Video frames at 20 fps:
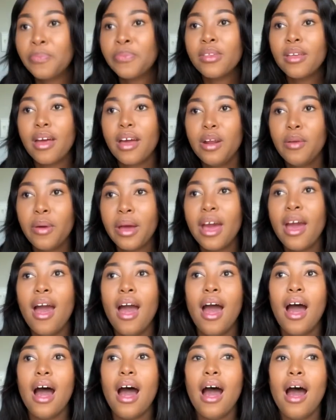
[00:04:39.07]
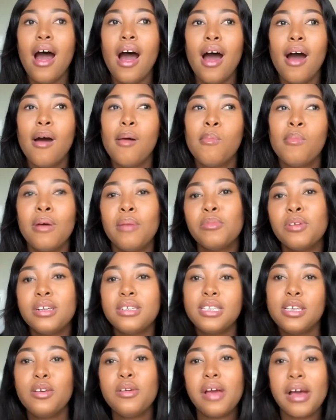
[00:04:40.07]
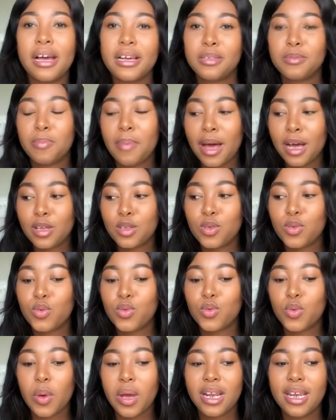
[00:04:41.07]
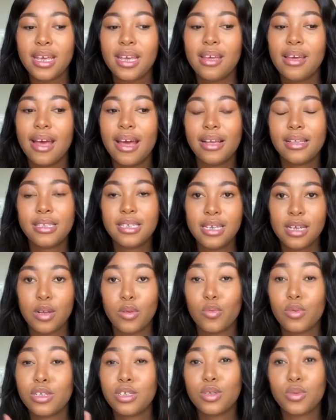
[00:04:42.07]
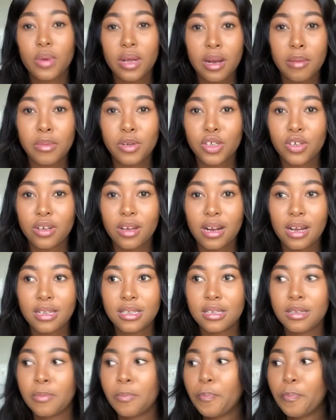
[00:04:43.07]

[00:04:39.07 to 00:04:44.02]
Anyway, I'm gonna take you guys back to 2018, which is when I matriculated.